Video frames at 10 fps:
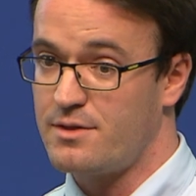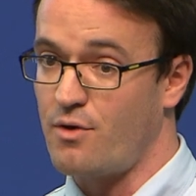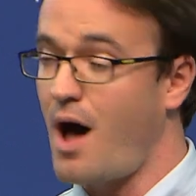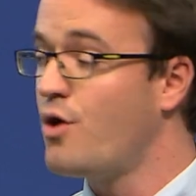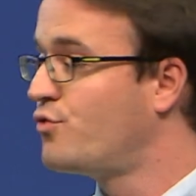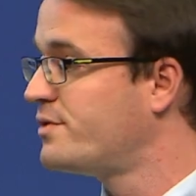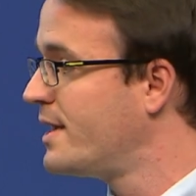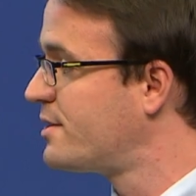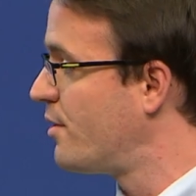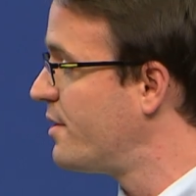So how could
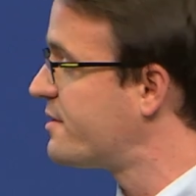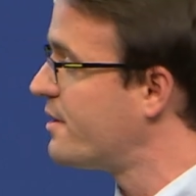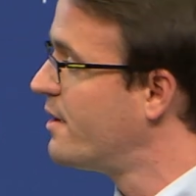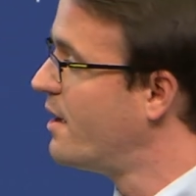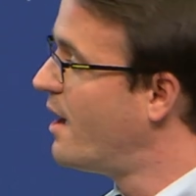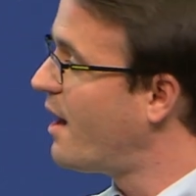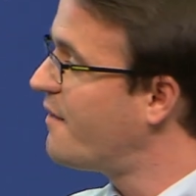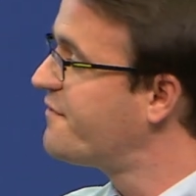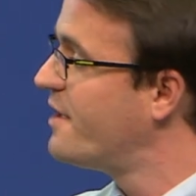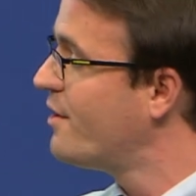I trust
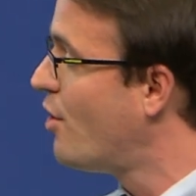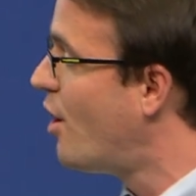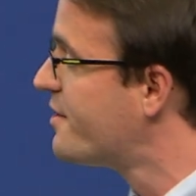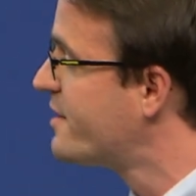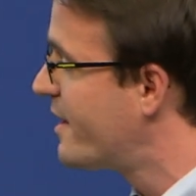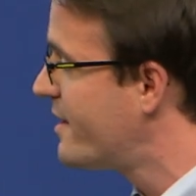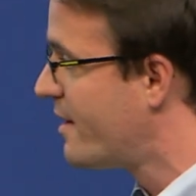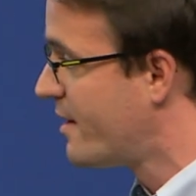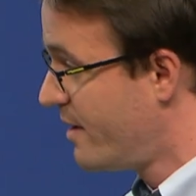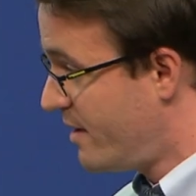Javier or
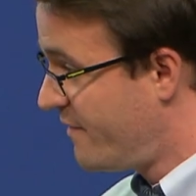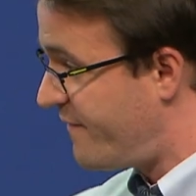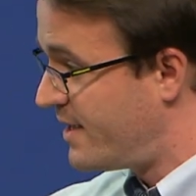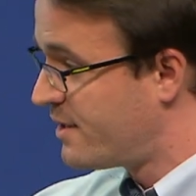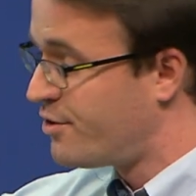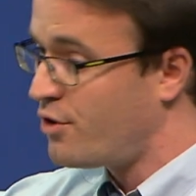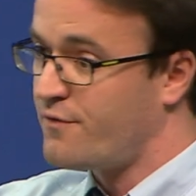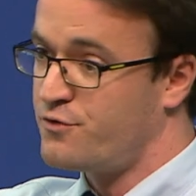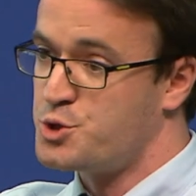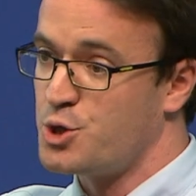André if I enter
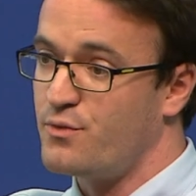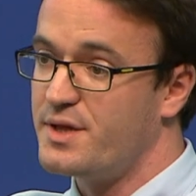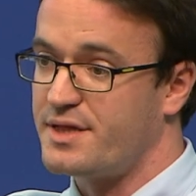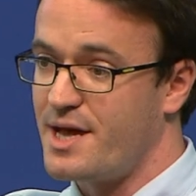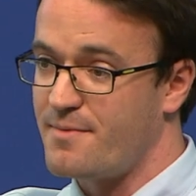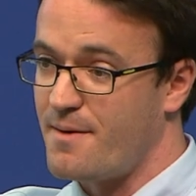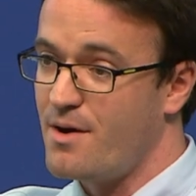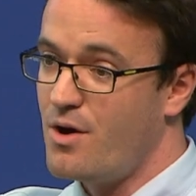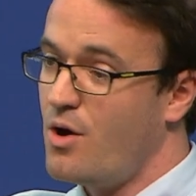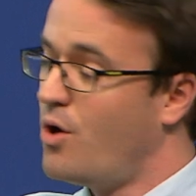a future with them?
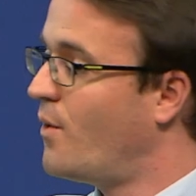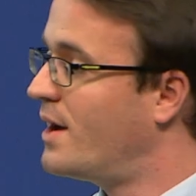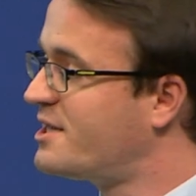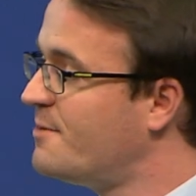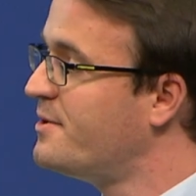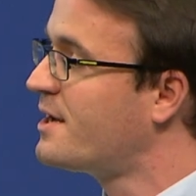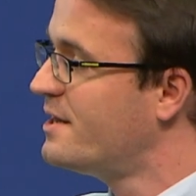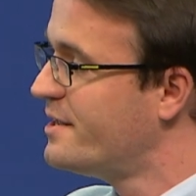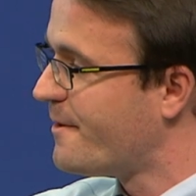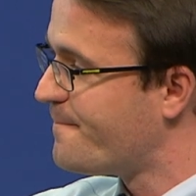Well,
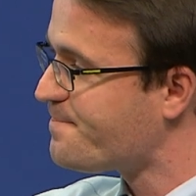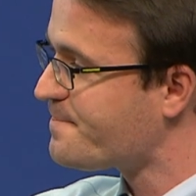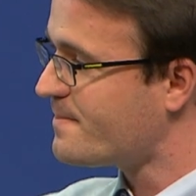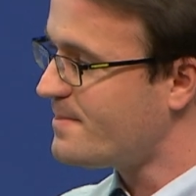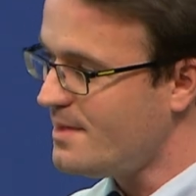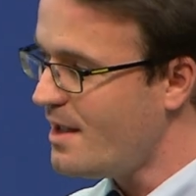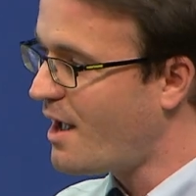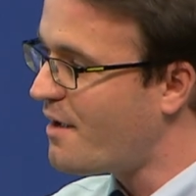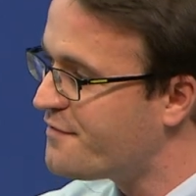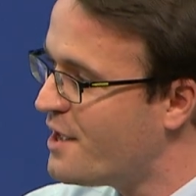typically,
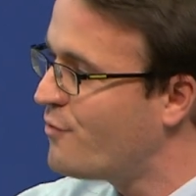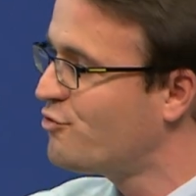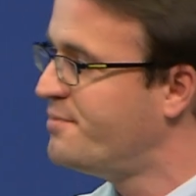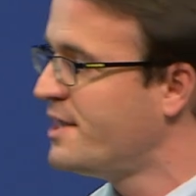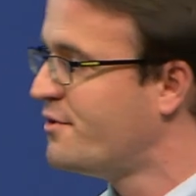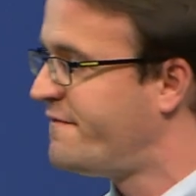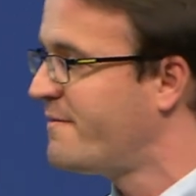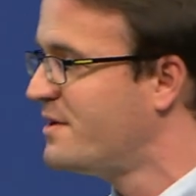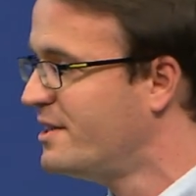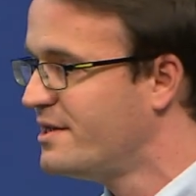Javier would be in a
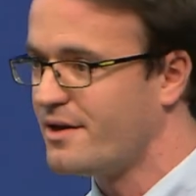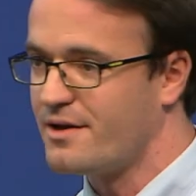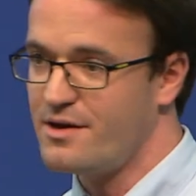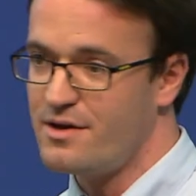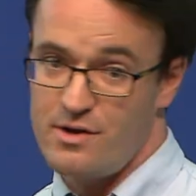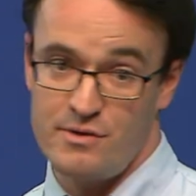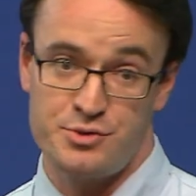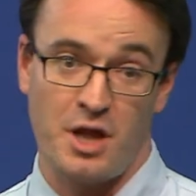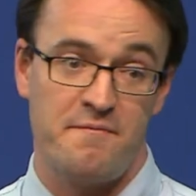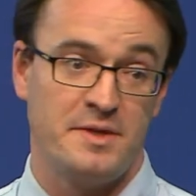family
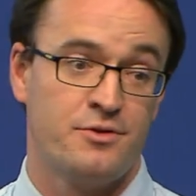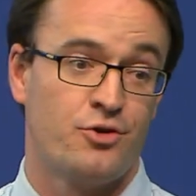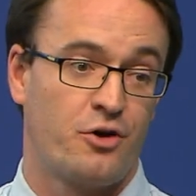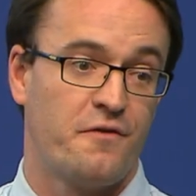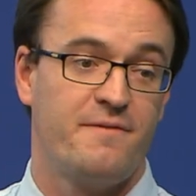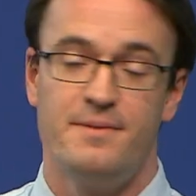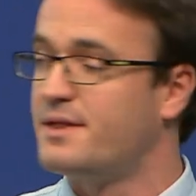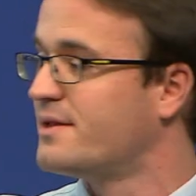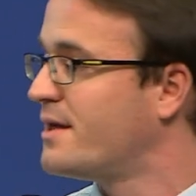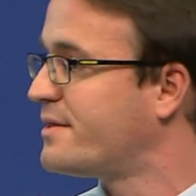which would have been in the coffee
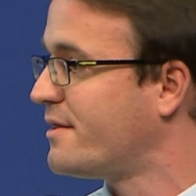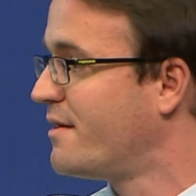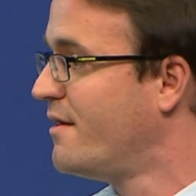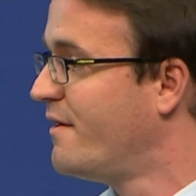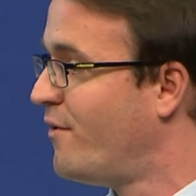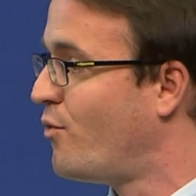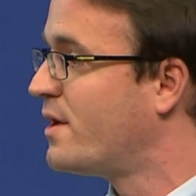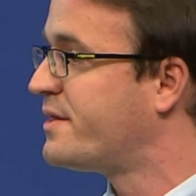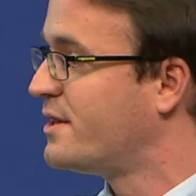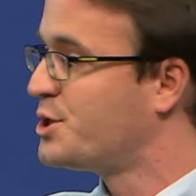business for
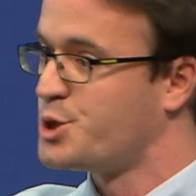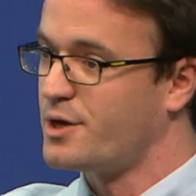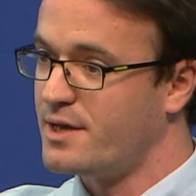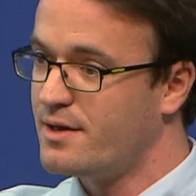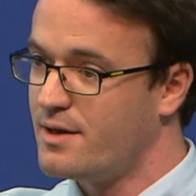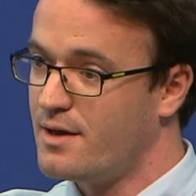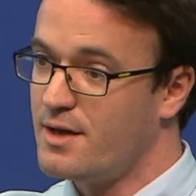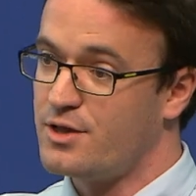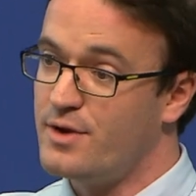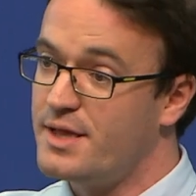one century.
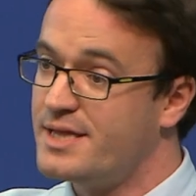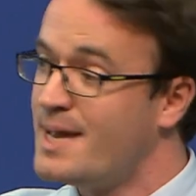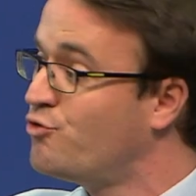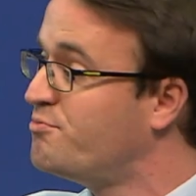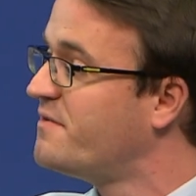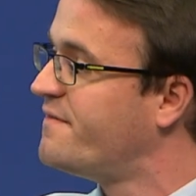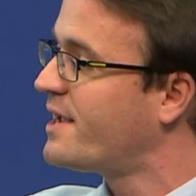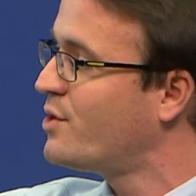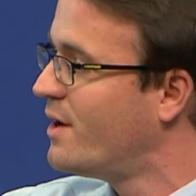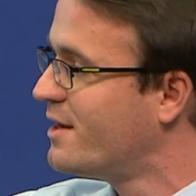So his name would be
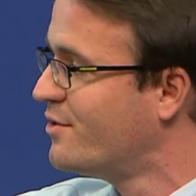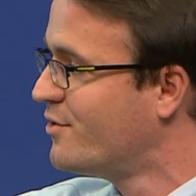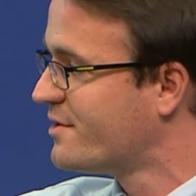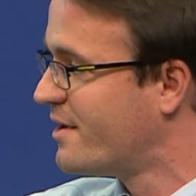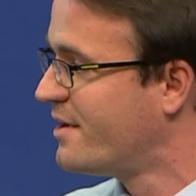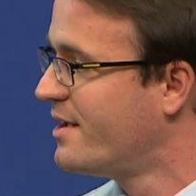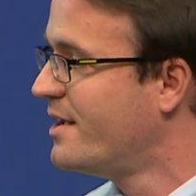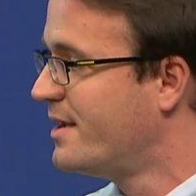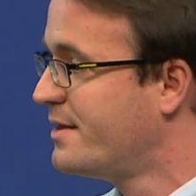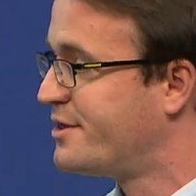very well known
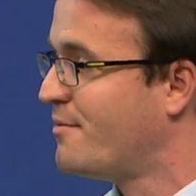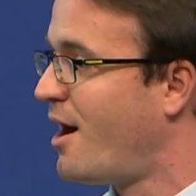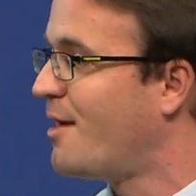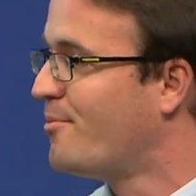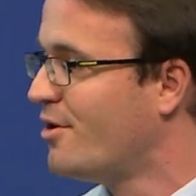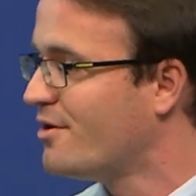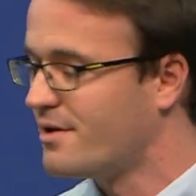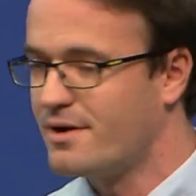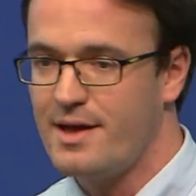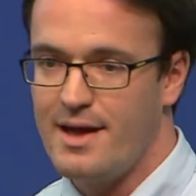in some
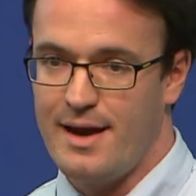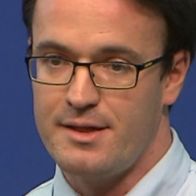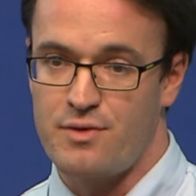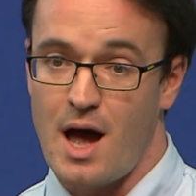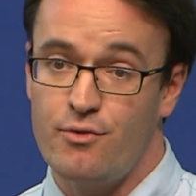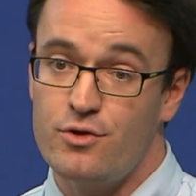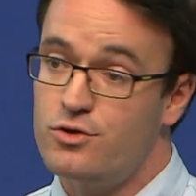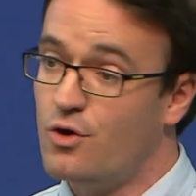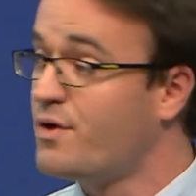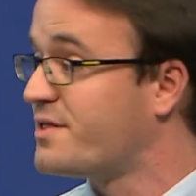harbor. And so I would
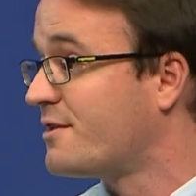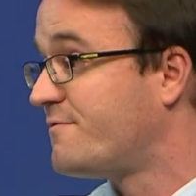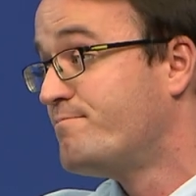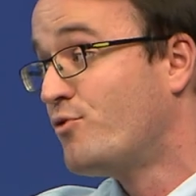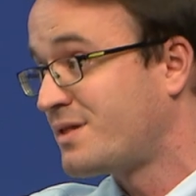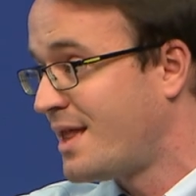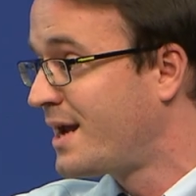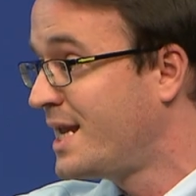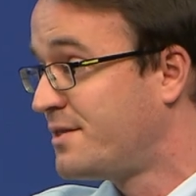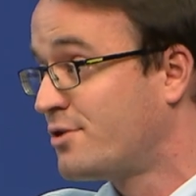know that most
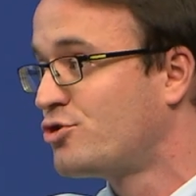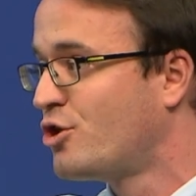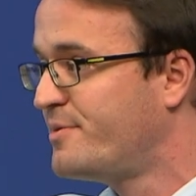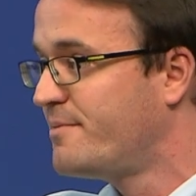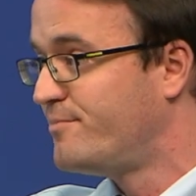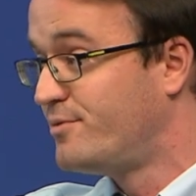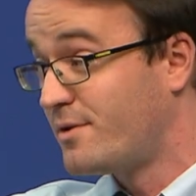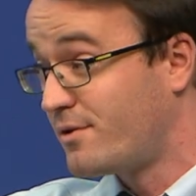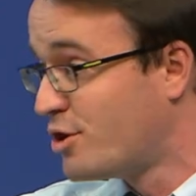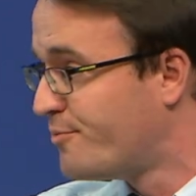likely he's not going to be
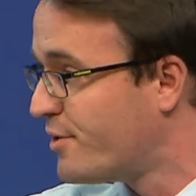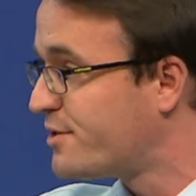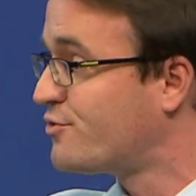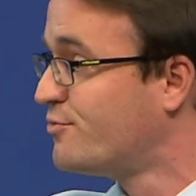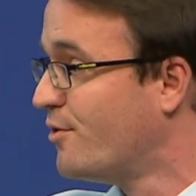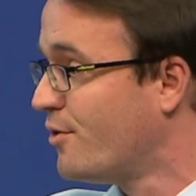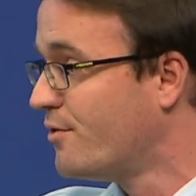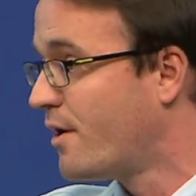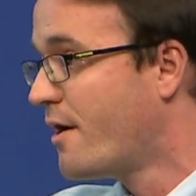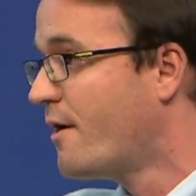going to bust
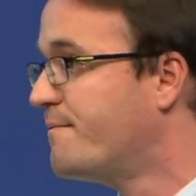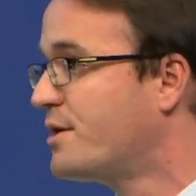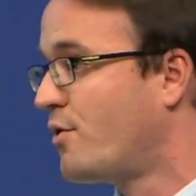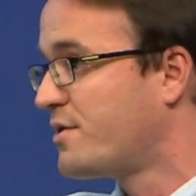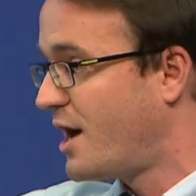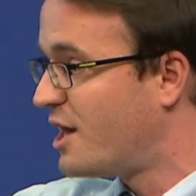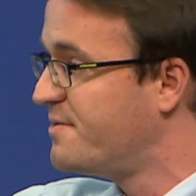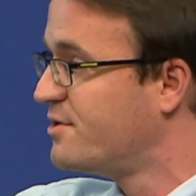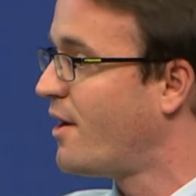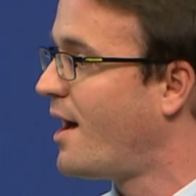tomorrow because he has
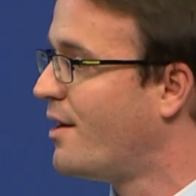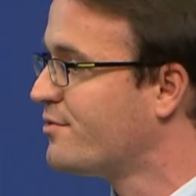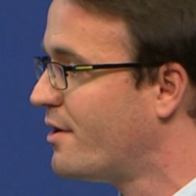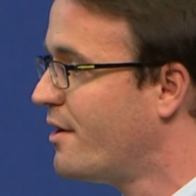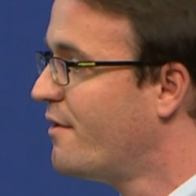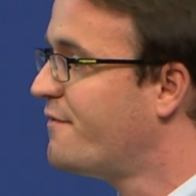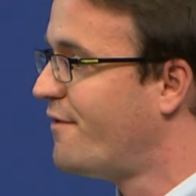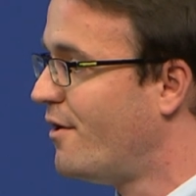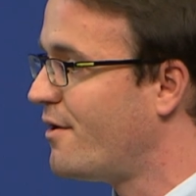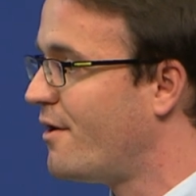been around
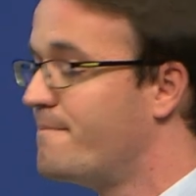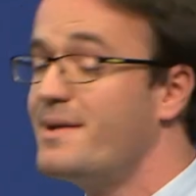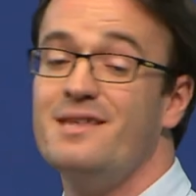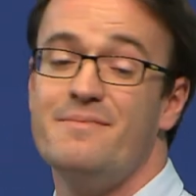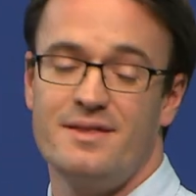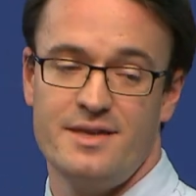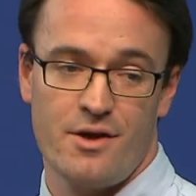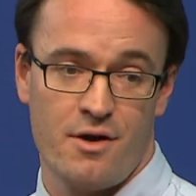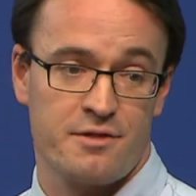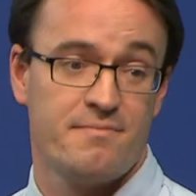for many, many
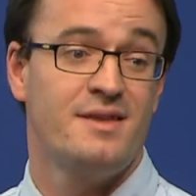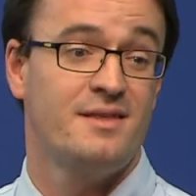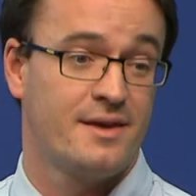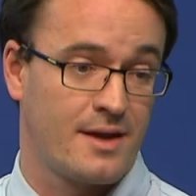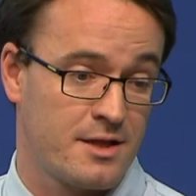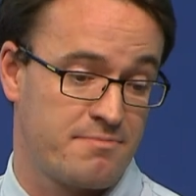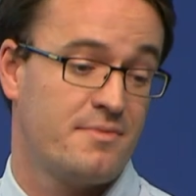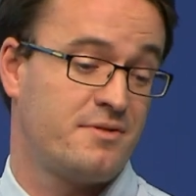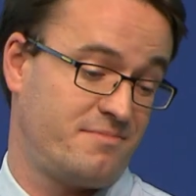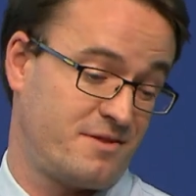years, many decades,
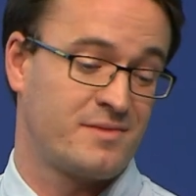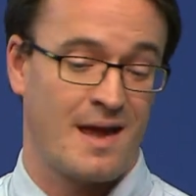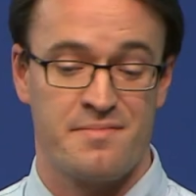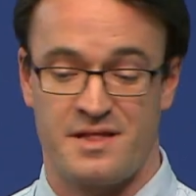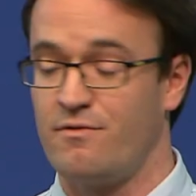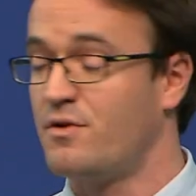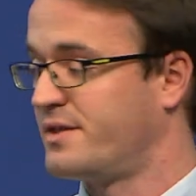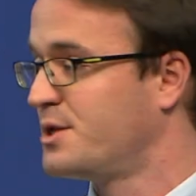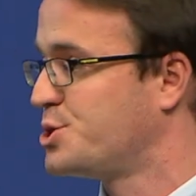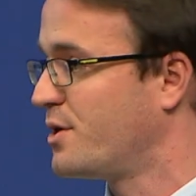sometimes several
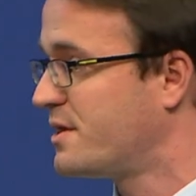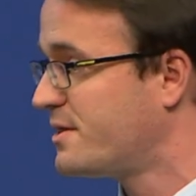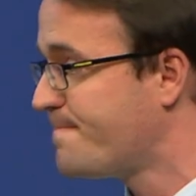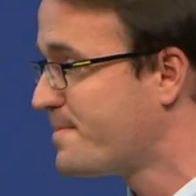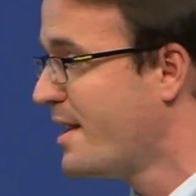centuries.